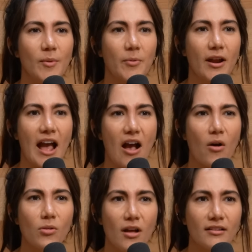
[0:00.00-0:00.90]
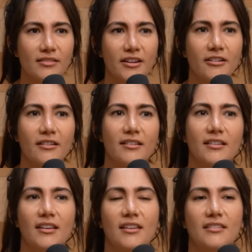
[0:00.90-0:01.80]
remember how long they're
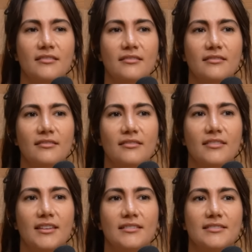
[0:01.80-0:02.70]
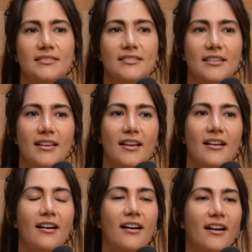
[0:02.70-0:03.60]
in this
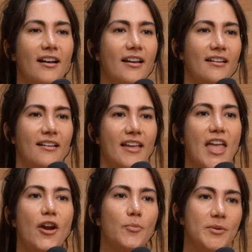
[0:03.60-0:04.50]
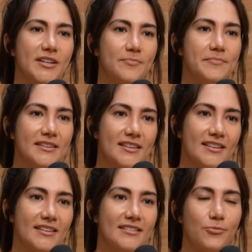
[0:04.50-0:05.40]

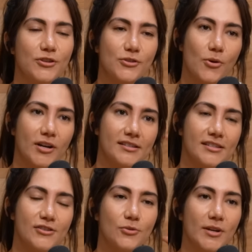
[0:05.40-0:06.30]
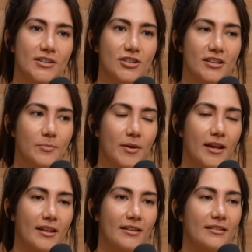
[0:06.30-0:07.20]
Airbnb resort situation. Mm-hmm.
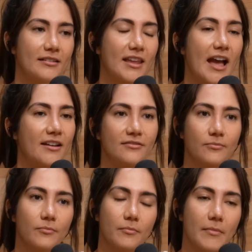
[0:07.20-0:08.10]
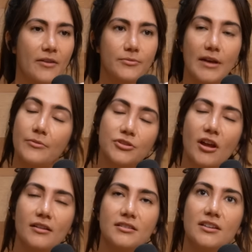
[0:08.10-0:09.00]
But yeah, I was
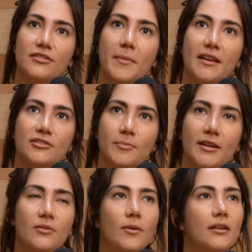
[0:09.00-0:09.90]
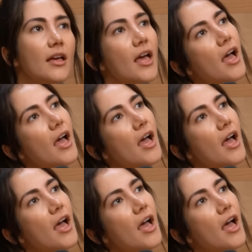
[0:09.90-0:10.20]
shocked to hear the masturbating one.